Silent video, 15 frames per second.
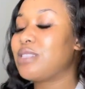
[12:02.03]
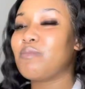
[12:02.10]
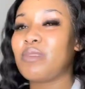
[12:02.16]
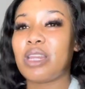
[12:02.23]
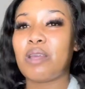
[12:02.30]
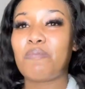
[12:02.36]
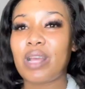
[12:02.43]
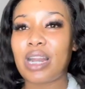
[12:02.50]

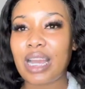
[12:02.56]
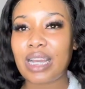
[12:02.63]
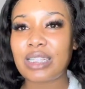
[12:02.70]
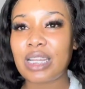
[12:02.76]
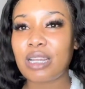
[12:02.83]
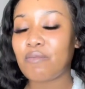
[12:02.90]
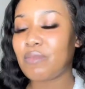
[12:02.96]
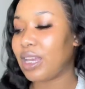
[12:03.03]

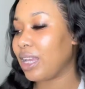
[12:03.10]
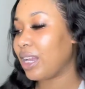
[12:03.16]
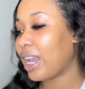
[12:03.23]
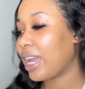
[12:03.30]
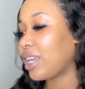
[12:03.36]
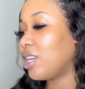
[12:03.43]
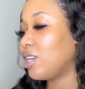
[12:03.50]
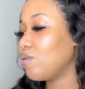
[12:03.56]
manipulating me.
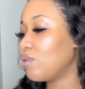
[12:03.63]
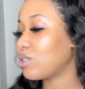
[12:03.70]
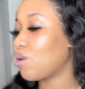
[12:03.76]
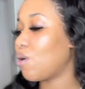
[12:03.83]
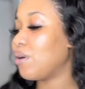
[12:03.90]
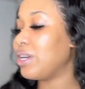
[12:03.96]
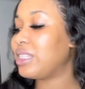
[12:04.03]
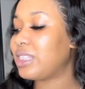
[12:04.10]
Like, he was
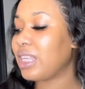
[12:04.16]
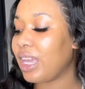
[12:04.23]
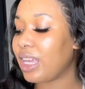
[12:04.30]
always saying